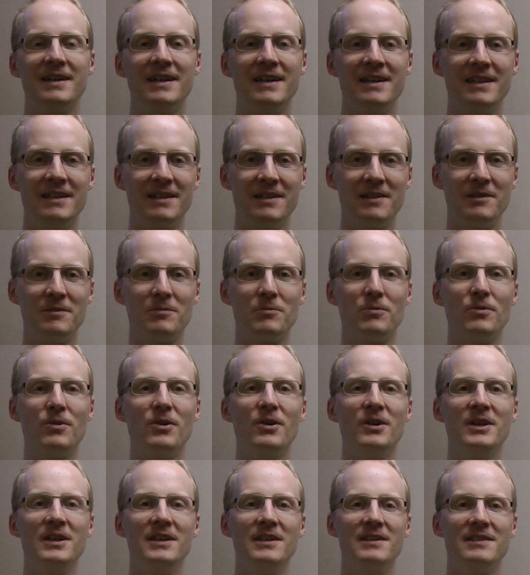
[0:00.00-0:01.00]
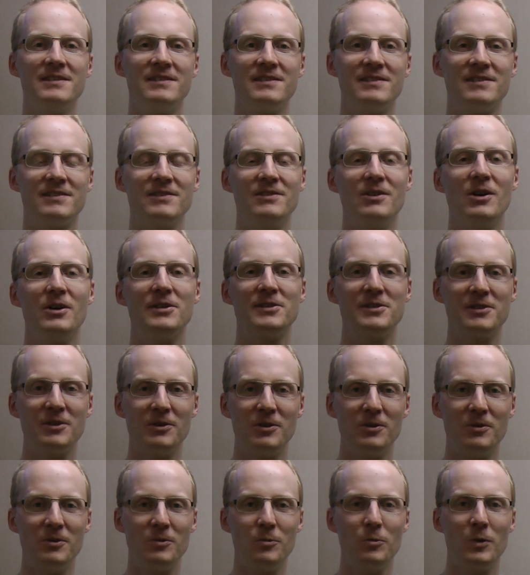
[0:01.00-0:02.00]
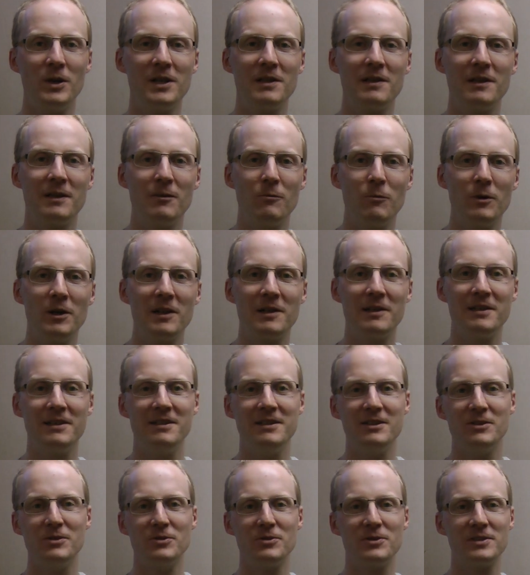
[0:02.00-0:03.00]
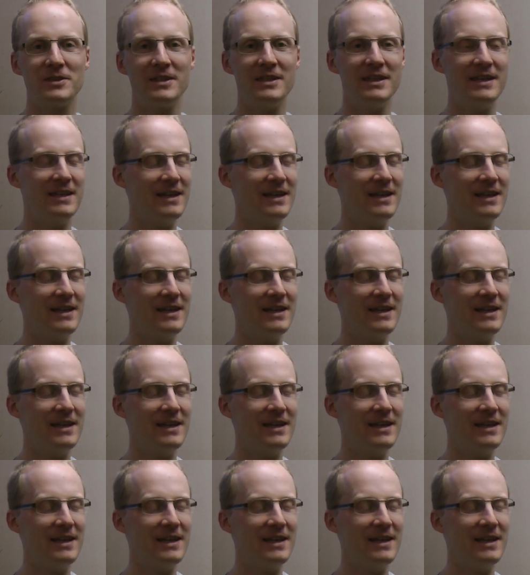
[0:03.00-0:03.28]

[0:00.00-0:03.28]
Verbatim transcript: and it were he's not so weekly weekly news.